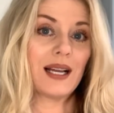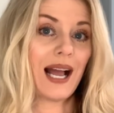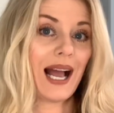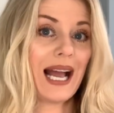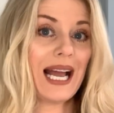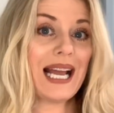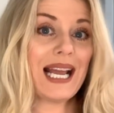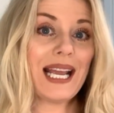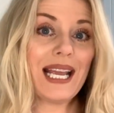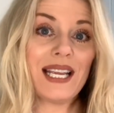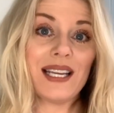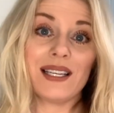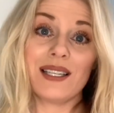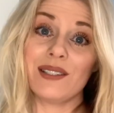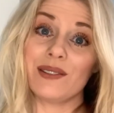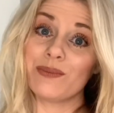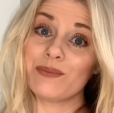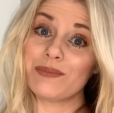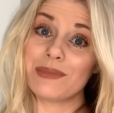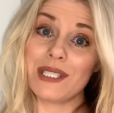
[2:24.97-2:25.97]
I
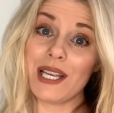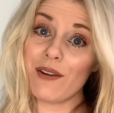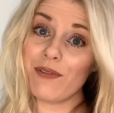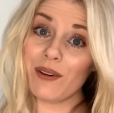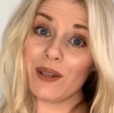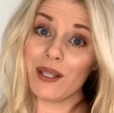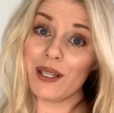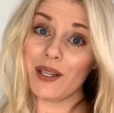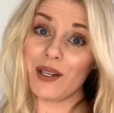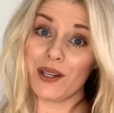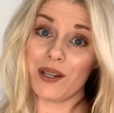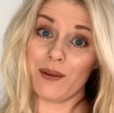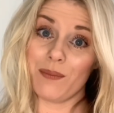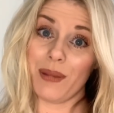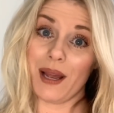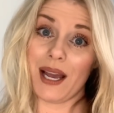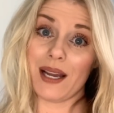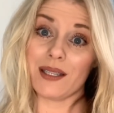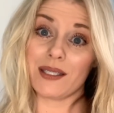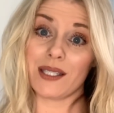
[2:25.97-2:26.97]
definitely couldn't
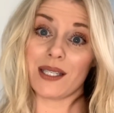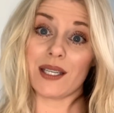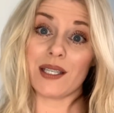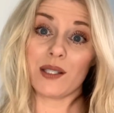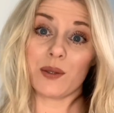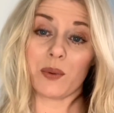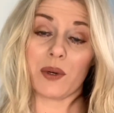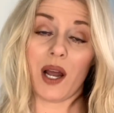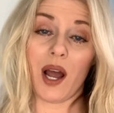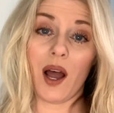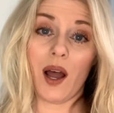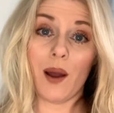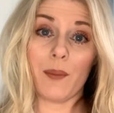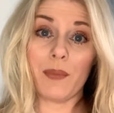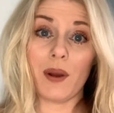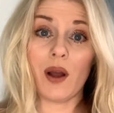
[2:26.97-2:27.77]
pass this one up.